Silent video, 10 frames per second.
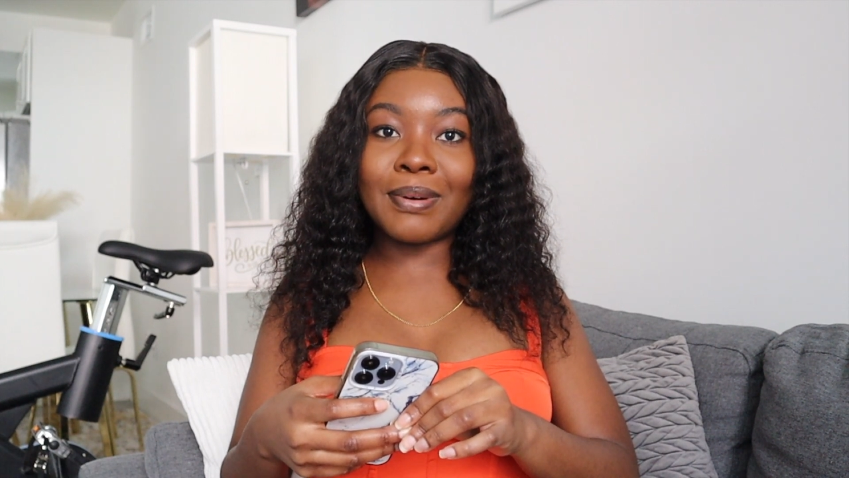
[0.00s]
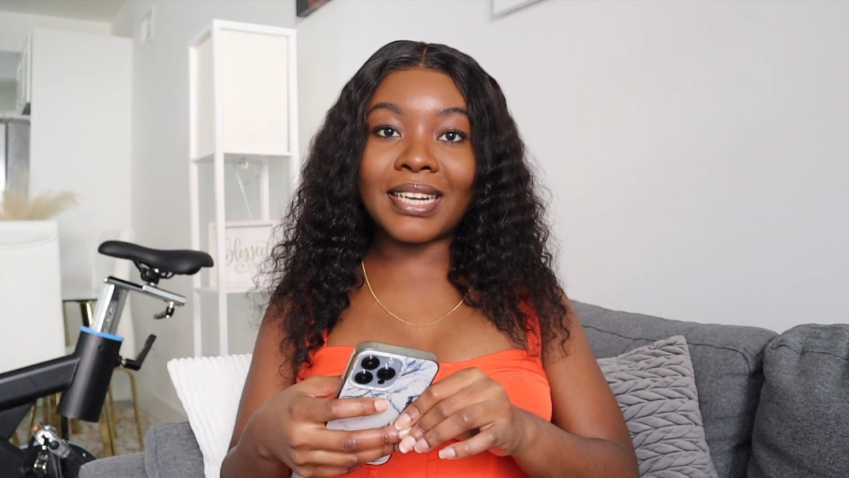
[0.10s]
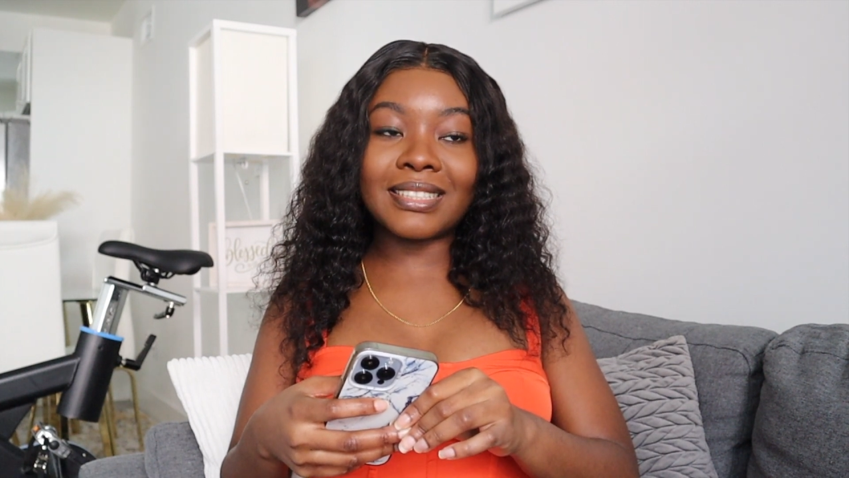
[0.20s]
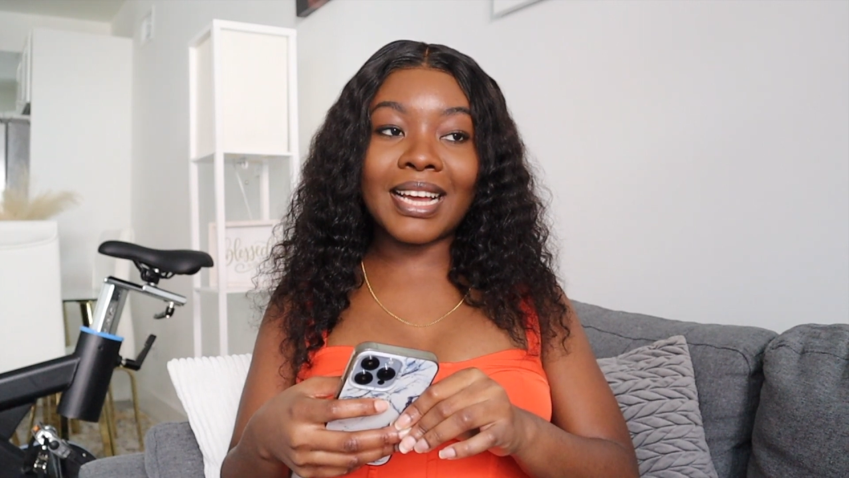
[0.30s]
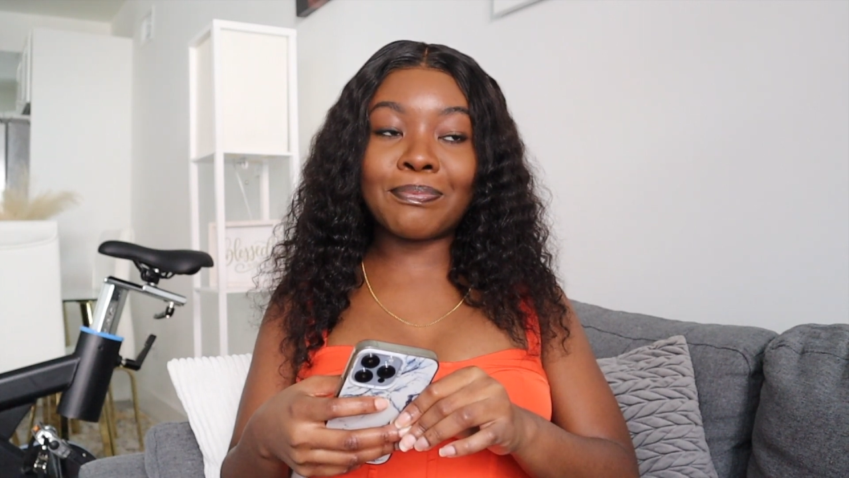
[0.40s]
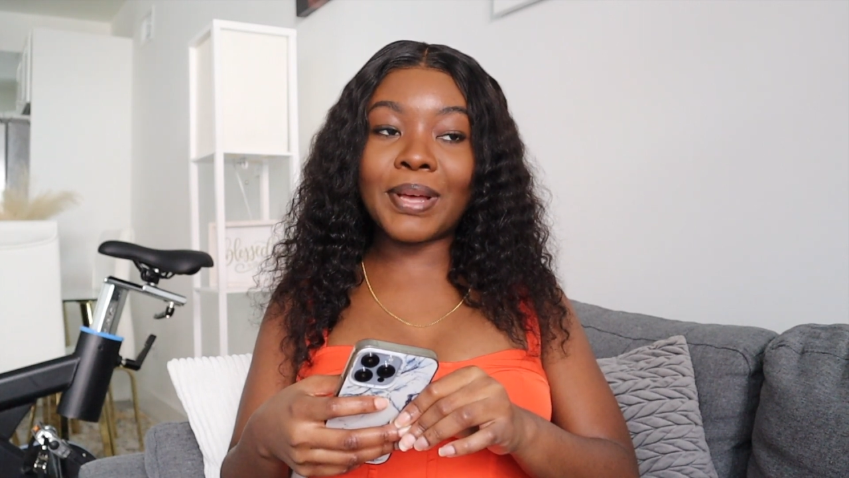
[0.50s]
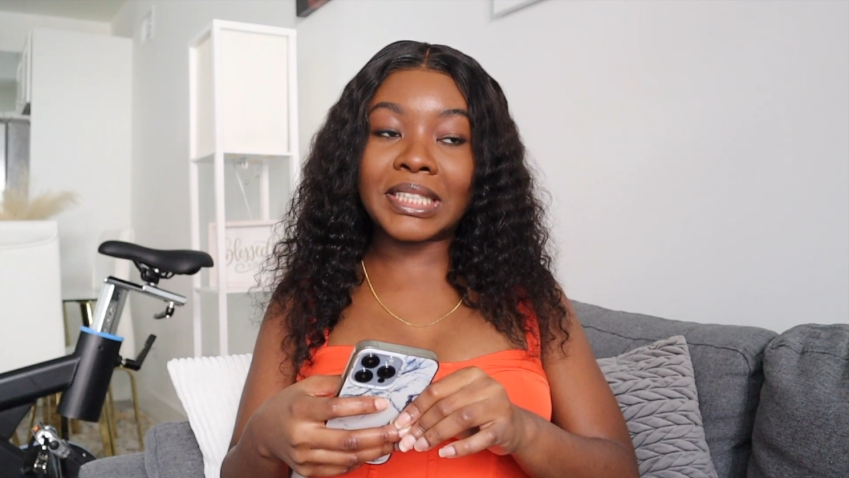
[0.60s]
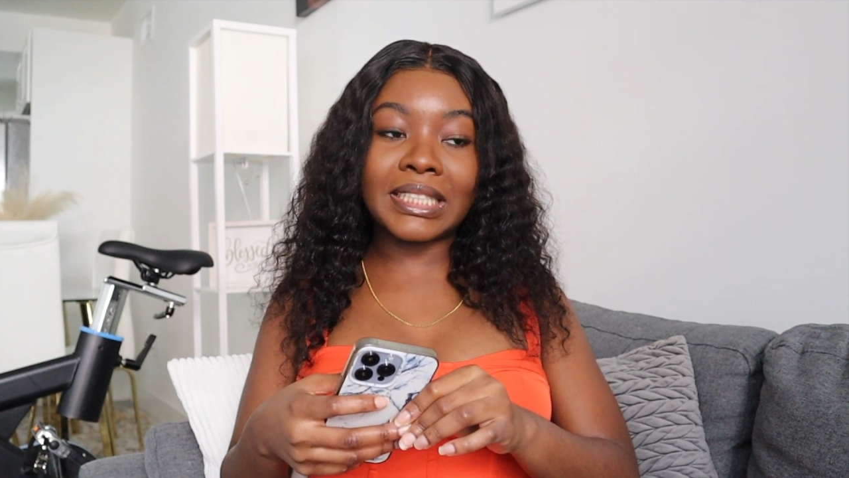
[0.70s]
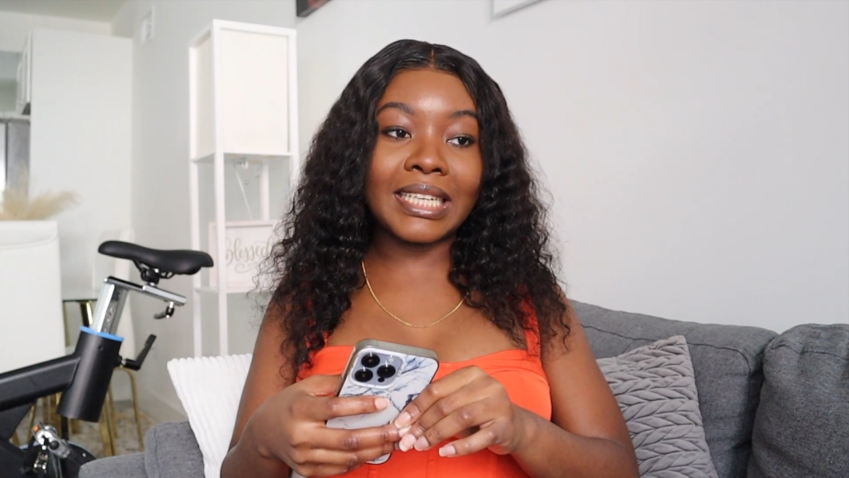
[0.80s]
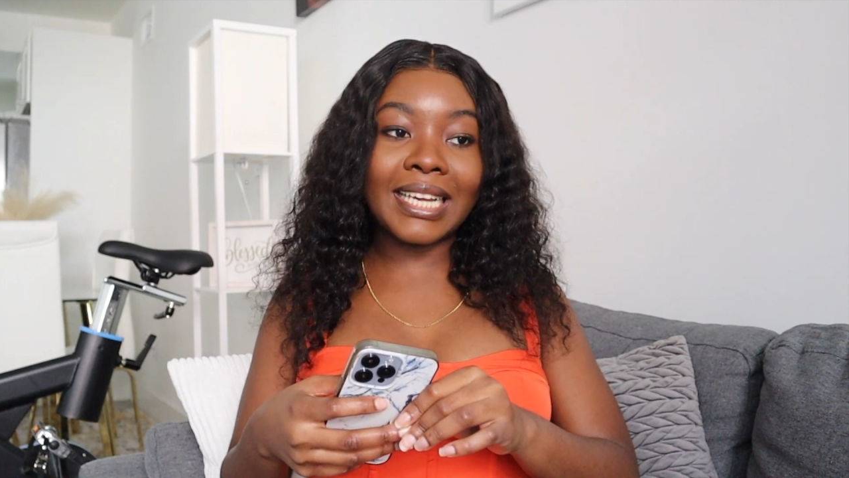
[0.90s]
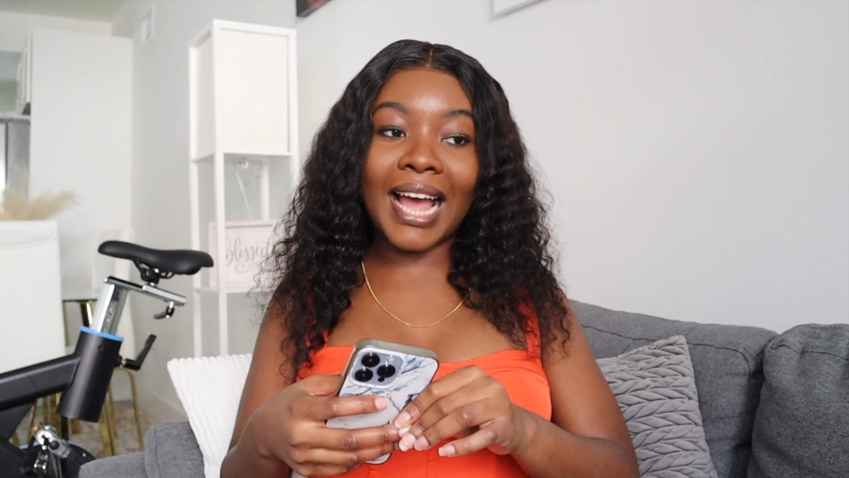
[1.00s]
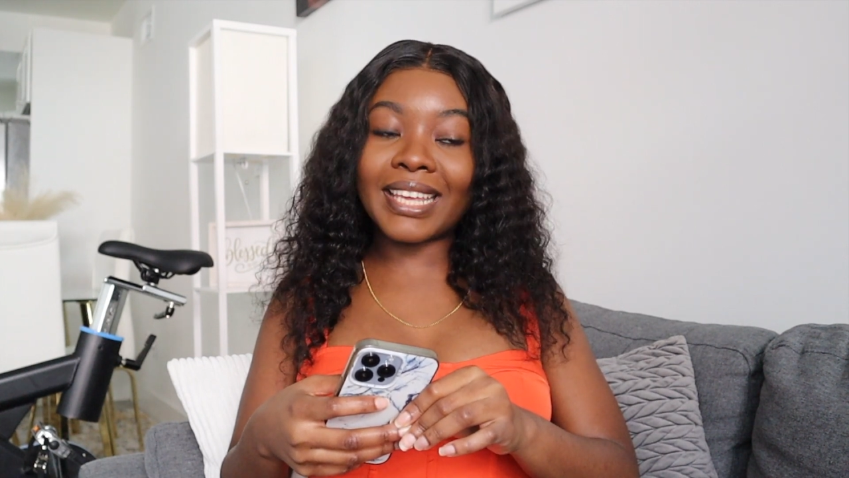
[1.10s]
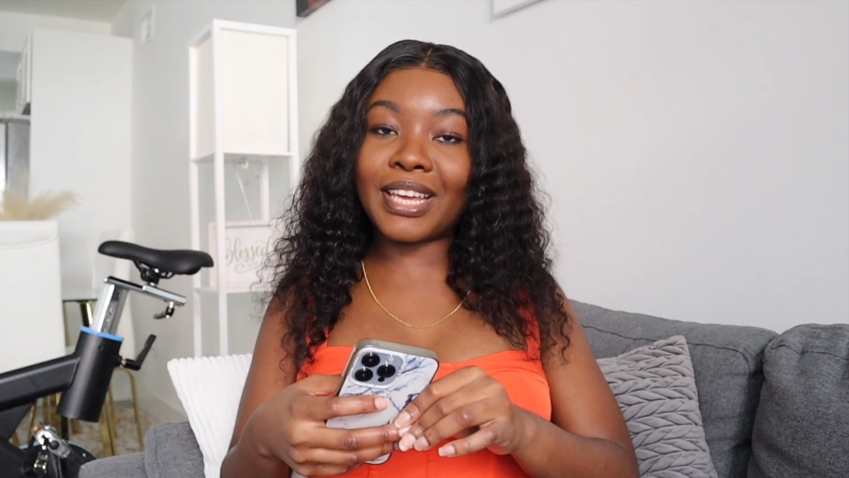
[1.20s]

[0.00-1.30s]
But personally, I